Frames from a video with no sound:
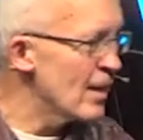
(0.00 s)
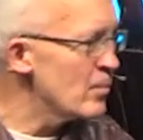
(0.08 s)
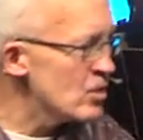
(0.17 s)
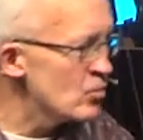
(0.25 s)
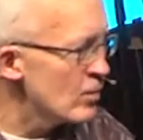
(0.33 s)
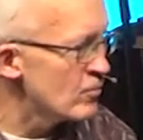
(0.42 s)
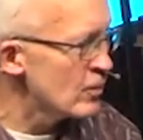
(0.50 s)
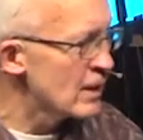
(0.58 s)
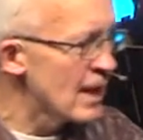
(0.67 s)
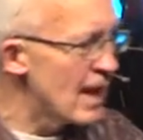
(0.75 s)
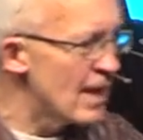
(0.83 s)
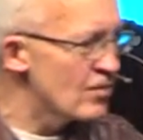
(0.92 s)
much went for
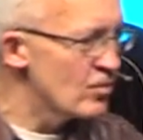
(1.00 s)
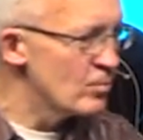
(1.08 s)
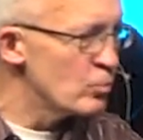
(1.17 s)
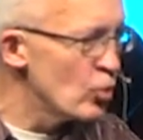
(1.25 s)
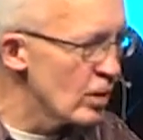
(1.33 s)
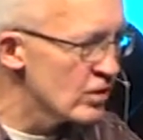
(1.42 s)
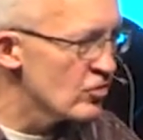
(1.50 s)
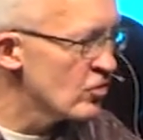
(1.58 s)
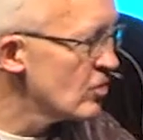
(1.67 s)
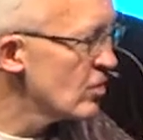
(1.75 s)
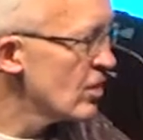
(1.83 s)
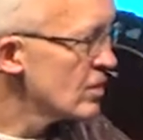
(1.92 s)
gas and books and
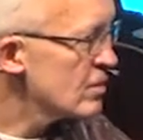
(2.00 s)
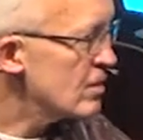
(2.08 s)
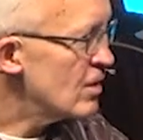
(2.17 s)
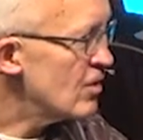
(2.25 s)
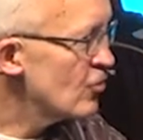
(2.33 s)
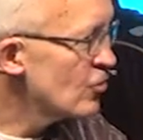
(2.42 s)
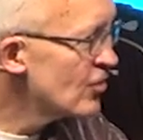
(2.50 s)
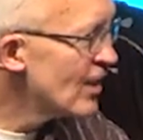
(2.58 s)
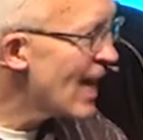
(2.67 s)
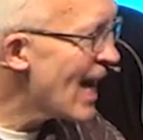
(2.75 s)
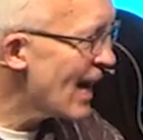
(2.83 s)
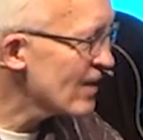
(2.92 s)

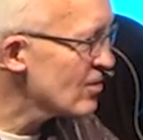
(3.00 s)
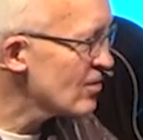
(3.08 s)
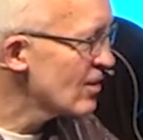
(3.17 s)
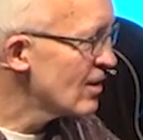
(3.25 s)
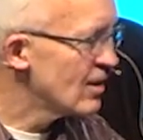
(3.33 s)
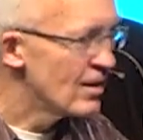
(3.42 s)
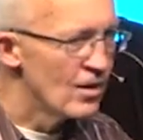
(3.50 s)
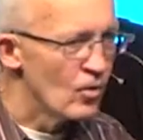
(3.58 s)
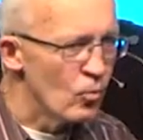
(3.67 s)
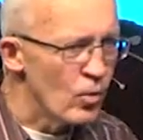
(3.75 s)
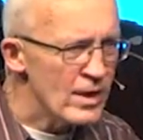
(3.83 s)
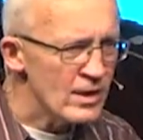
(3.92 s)
snacks,
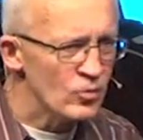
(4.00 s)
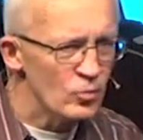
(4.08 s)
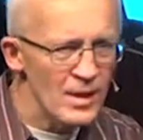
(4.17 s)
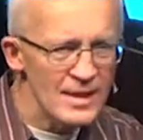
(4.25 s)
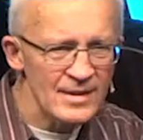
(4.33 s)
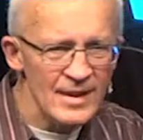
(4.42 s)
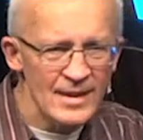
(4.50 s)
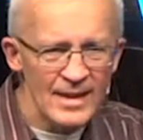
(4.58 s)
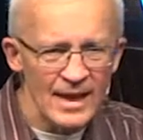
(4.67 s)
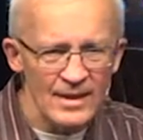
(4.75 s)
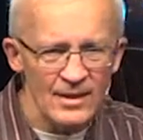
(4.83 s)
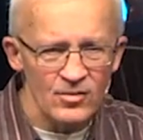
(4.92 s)
what a great thing
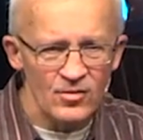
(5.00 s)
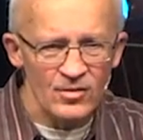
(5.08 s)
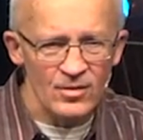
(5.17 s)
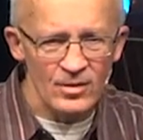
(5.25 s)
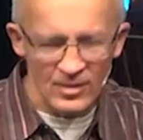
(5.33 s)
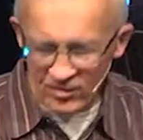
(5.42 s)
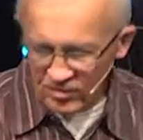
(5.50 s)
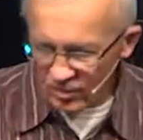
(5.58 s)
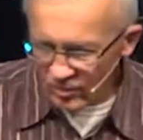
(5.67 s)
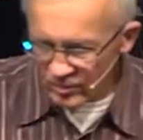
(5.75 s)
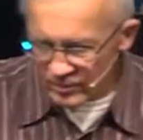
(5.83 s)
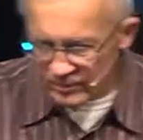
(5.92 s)
that is. And so